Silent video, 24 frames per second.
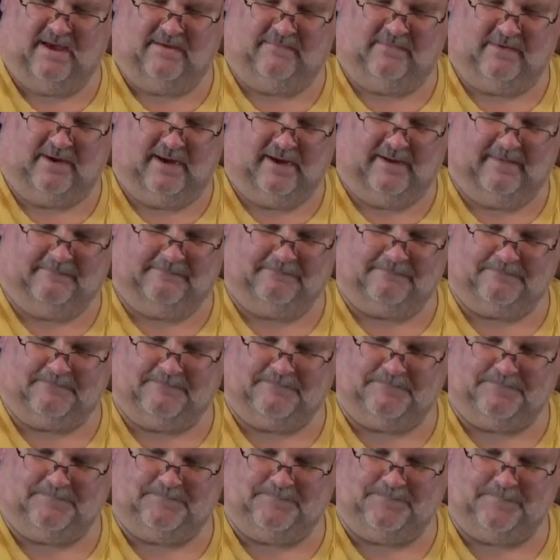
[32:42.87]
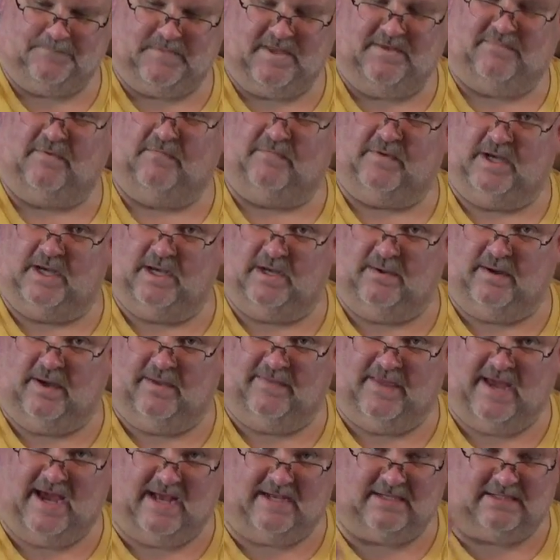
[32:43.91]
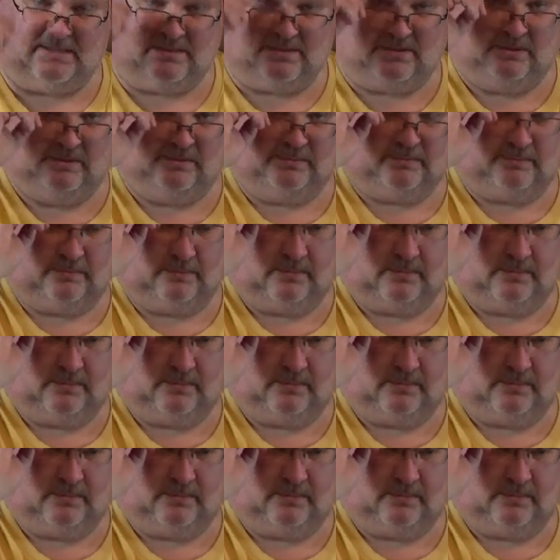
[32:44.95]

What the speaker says: a video on that. So